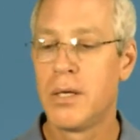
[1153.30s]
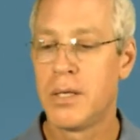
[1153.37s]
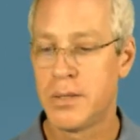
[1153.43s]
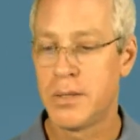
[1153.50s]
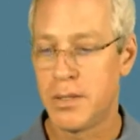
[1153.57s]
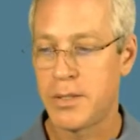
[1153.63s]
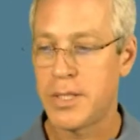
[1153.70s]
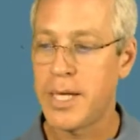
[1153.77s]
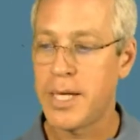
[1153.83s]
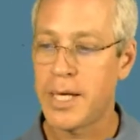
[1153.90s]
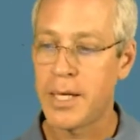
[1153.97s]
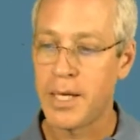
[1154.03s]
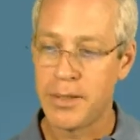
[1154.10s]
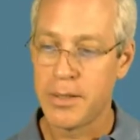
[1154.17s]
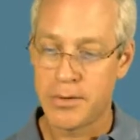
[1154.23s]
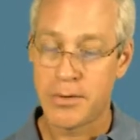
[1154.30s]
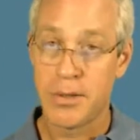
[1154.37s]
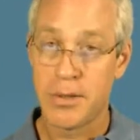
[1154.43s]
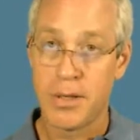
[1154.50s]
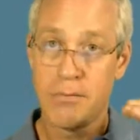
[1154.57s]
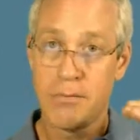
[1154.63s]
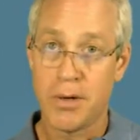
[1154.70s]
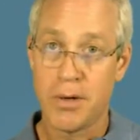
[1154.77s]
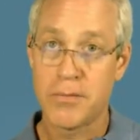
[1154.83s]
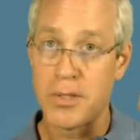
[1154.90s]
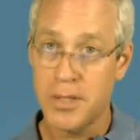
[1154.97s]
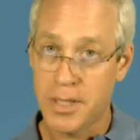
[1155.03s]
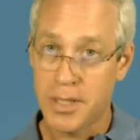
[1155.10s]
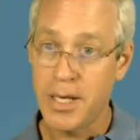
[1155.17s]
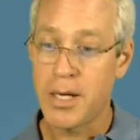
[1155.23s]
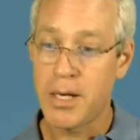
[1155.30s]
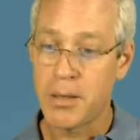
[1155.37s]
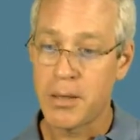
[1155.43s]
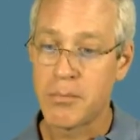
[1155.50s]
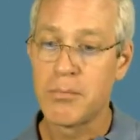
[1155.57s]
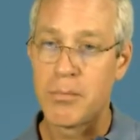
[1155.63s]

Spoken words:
to say it involves the skin,